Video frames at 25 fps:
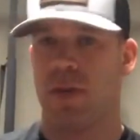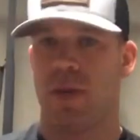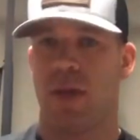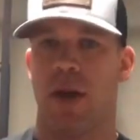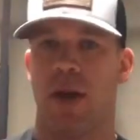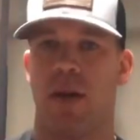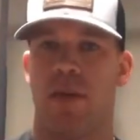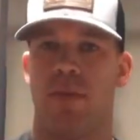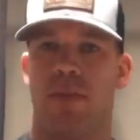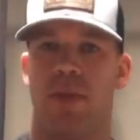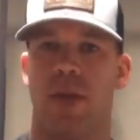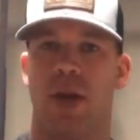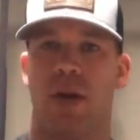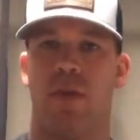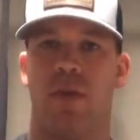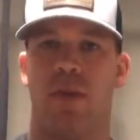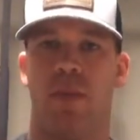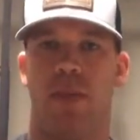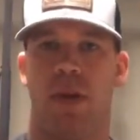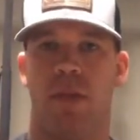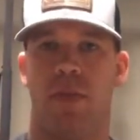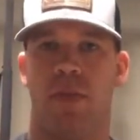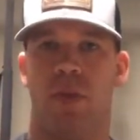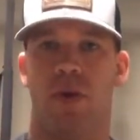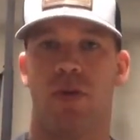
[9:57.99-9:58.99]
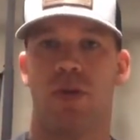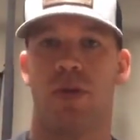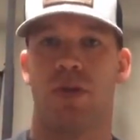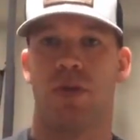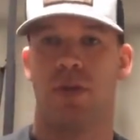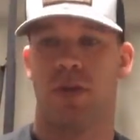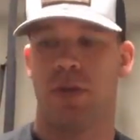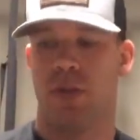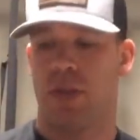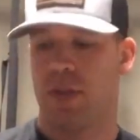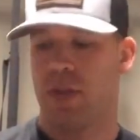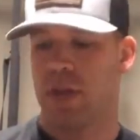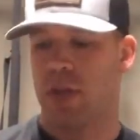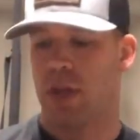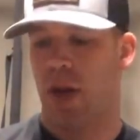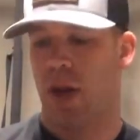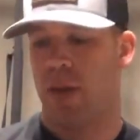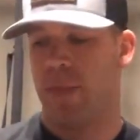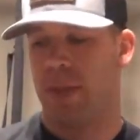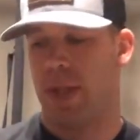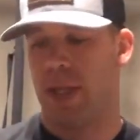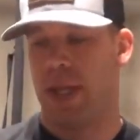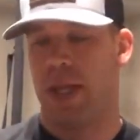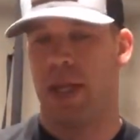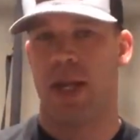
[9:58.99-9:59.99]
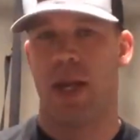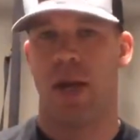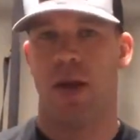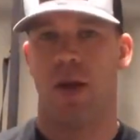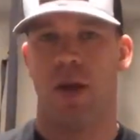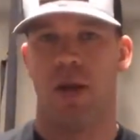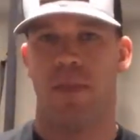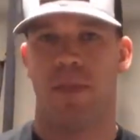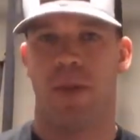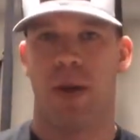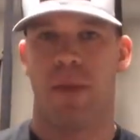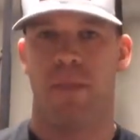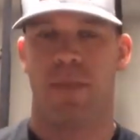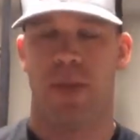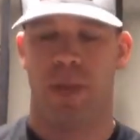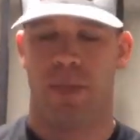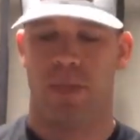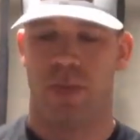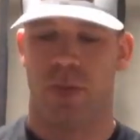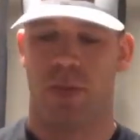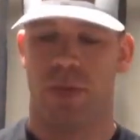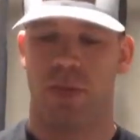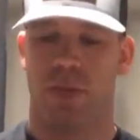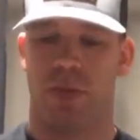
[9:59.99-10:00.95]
that would be most commonly carried by people.